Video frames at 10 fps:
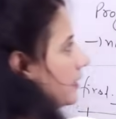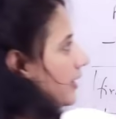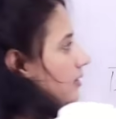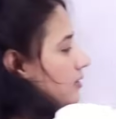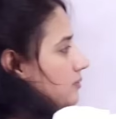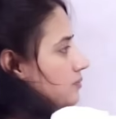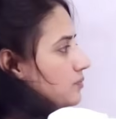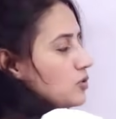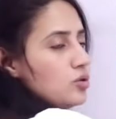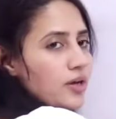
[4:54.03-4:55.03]
content.
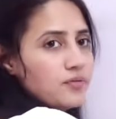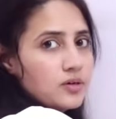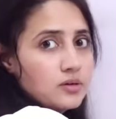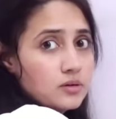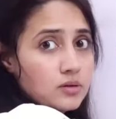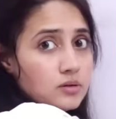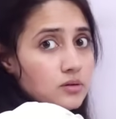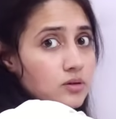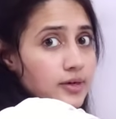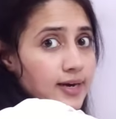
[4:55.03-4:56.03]
Now,
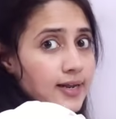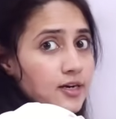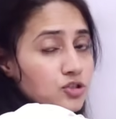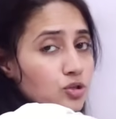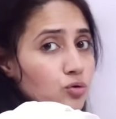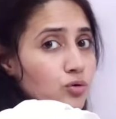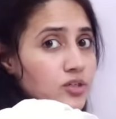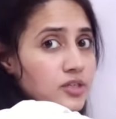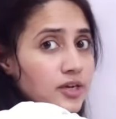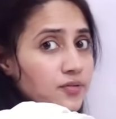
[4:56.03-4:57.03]
the declaration, or you
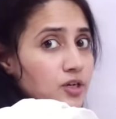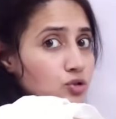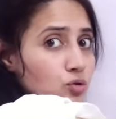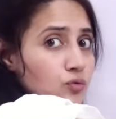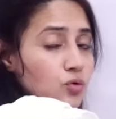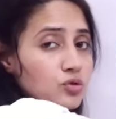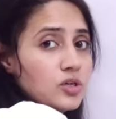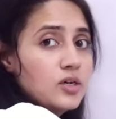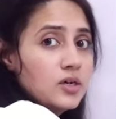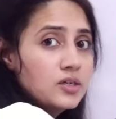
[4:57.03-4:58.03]
can say definition of
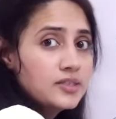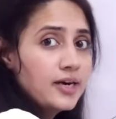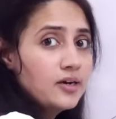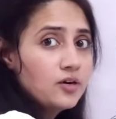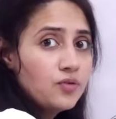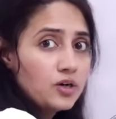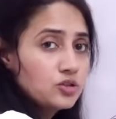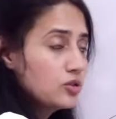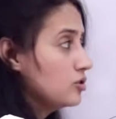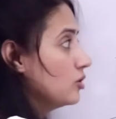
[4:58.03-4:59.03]
those standard
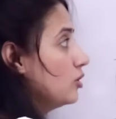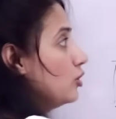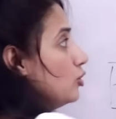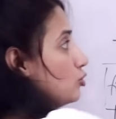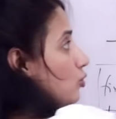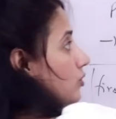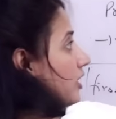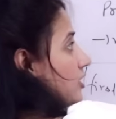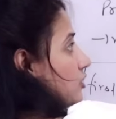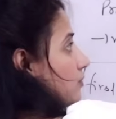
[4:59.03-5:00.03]
functions. So
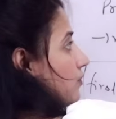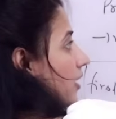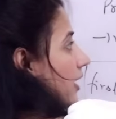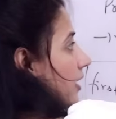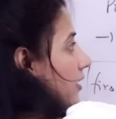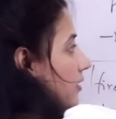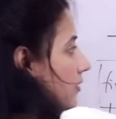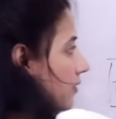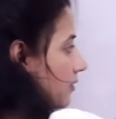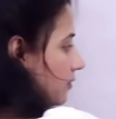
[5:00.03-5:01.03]
this file,
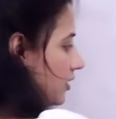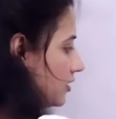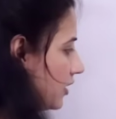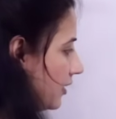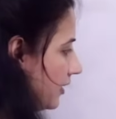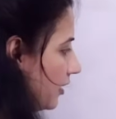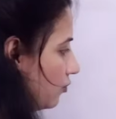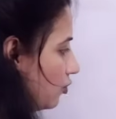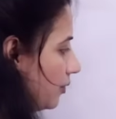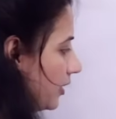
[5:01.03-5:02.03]
this
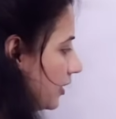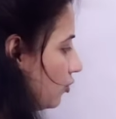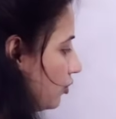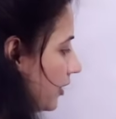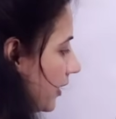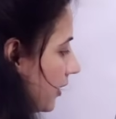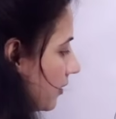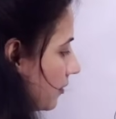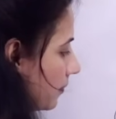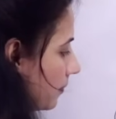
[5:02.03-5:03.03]
content would be included here.